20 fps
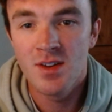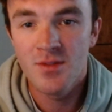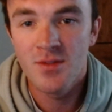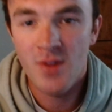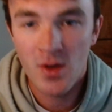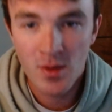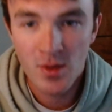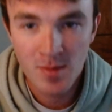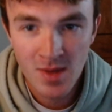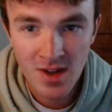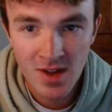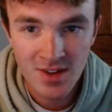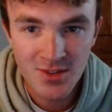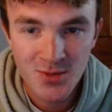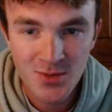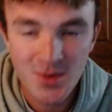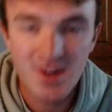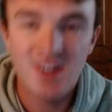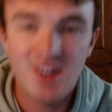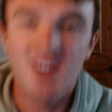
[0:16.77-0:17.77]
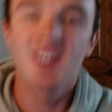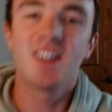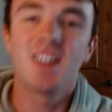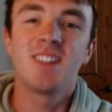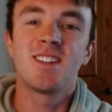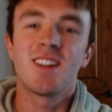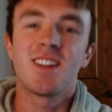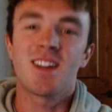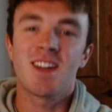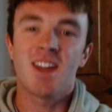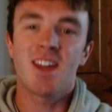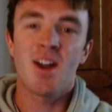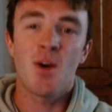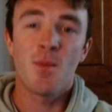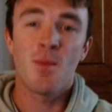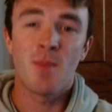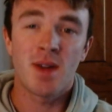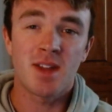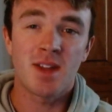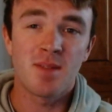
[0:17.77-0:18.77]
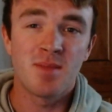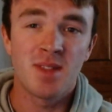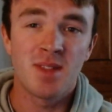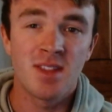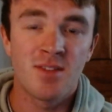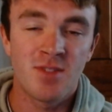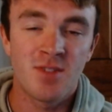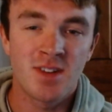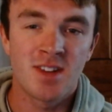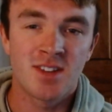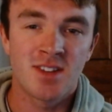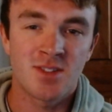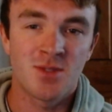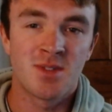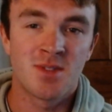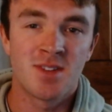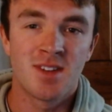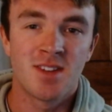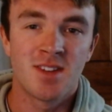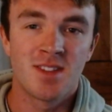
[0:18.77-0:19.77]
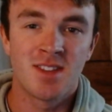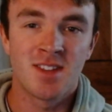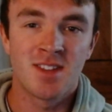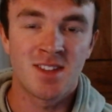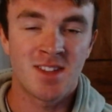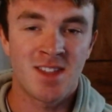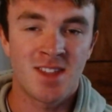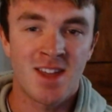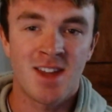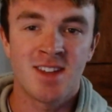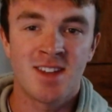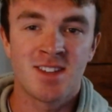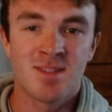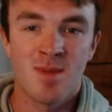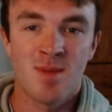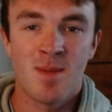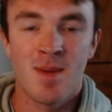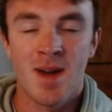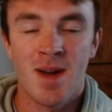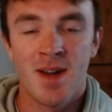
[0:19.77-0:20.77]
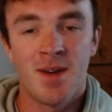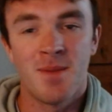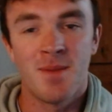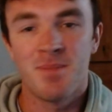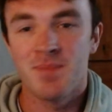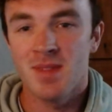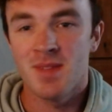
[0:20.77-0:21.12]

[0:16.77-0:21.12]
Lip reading: following me on Twitter, and checking out my completely free Discord. The link to that is in my bio.